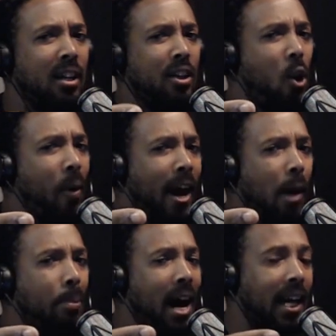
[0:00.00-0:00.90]
No Way Out
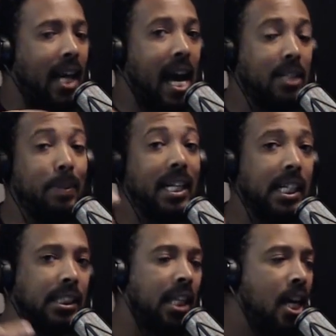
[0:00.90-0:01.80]
podcast
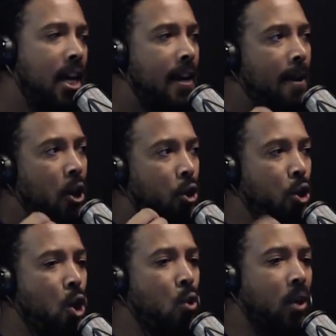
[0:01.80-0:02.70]
because
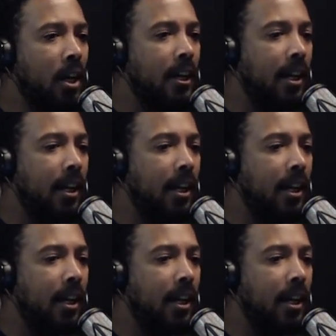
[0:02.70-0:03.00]
Nuke,